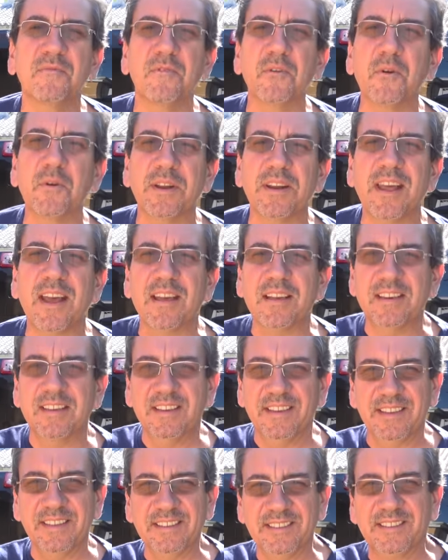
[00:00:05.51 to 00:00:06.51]
Florida,
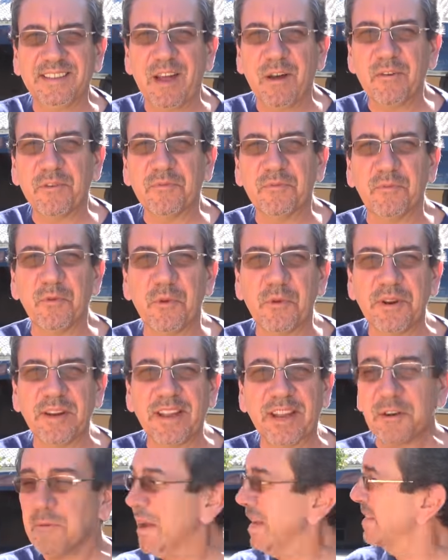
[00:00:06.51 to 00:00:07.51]
in South
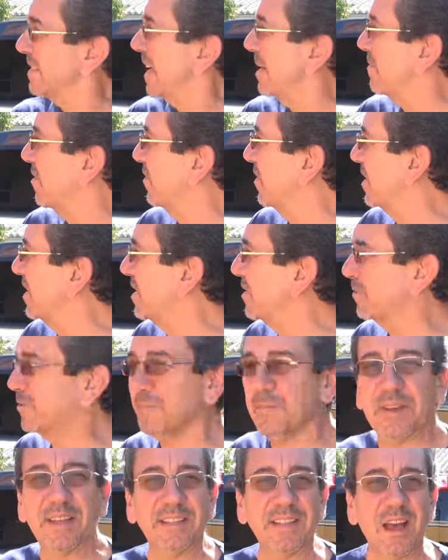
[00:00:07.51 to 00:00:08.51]
Florida. Great time of the year
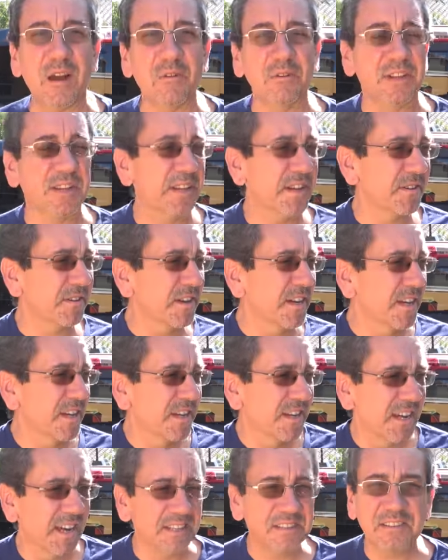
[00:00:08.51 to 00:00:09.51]
to be down here.
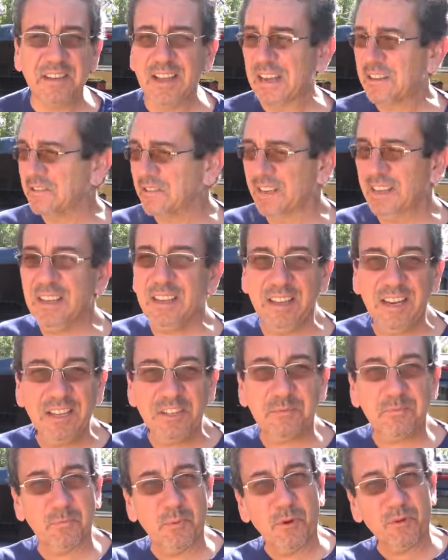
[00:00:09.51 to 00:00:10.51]
Actually, it
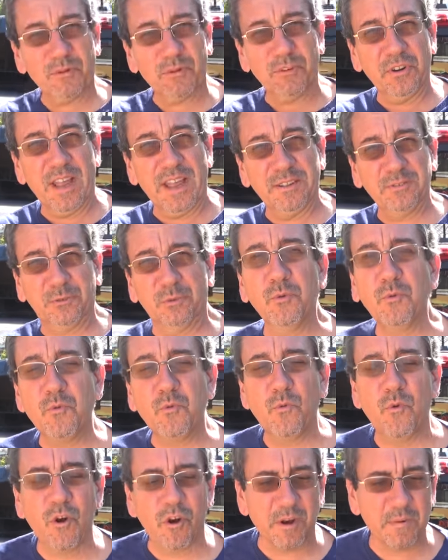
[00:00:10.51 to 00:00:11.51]
is borderline too
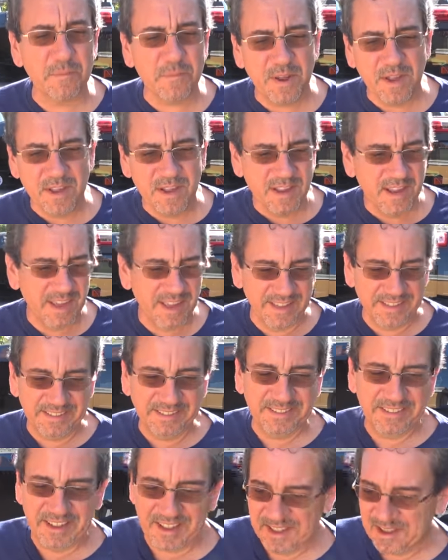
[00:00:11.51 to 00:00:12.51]
warm.
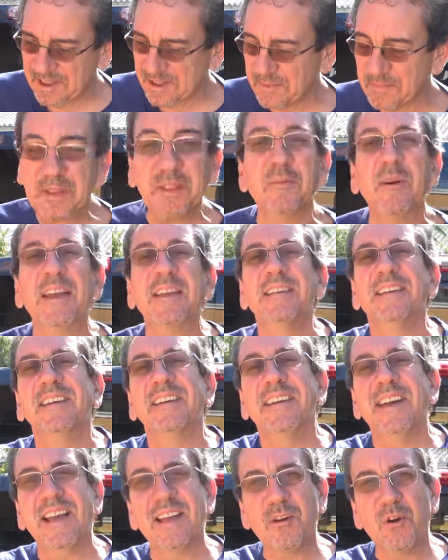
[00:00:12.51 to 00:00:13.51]
And uh, by the way,
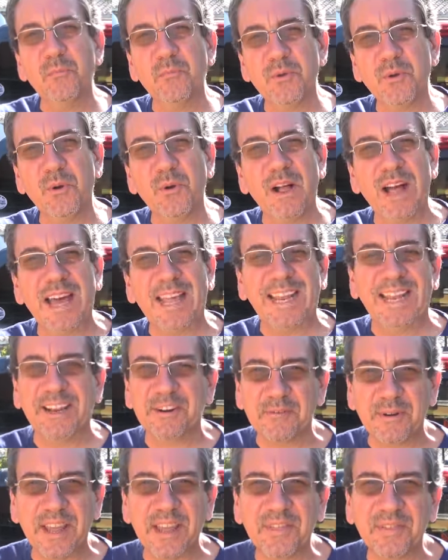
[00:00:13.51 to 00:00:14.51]
I hope you all had a
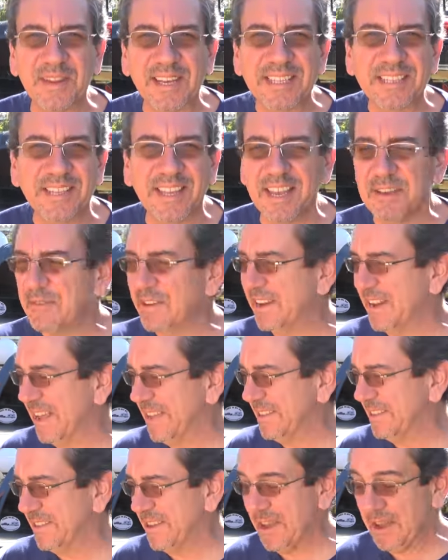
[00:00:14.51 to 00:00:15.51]
great Thanksgiving
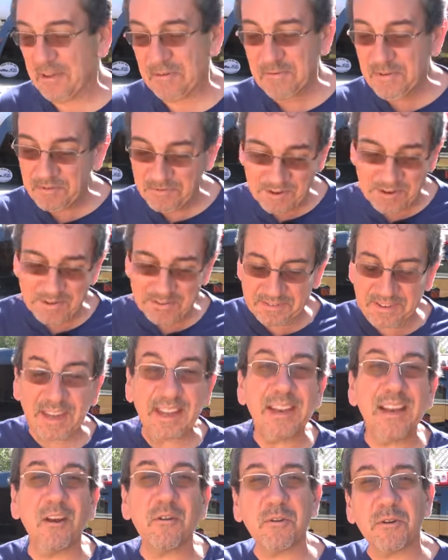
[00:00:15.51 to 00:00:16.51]
and uh, we're
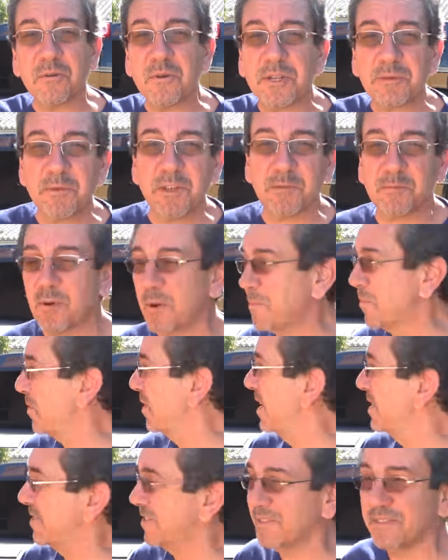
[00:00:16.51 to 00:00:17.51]
getting our Christmas
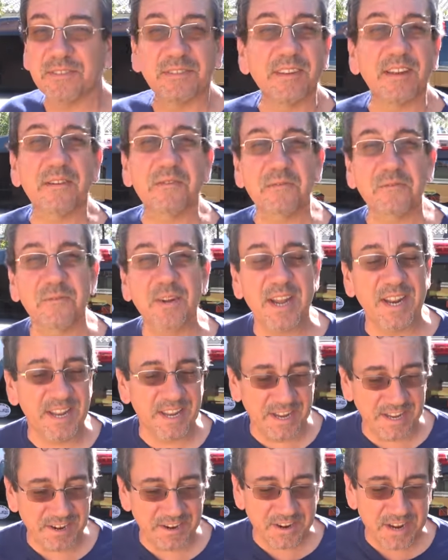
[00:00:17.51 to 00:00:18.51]
preparations uh, ready
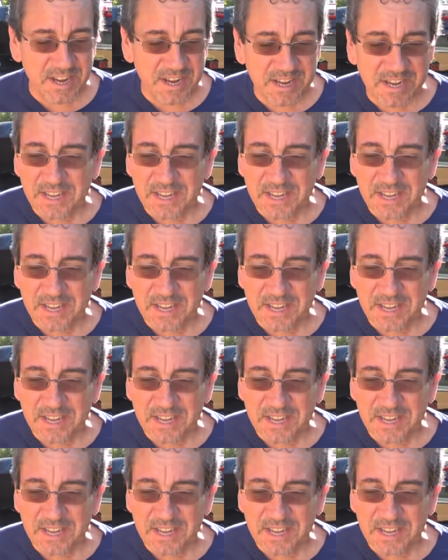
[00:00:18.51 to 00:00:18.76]
here.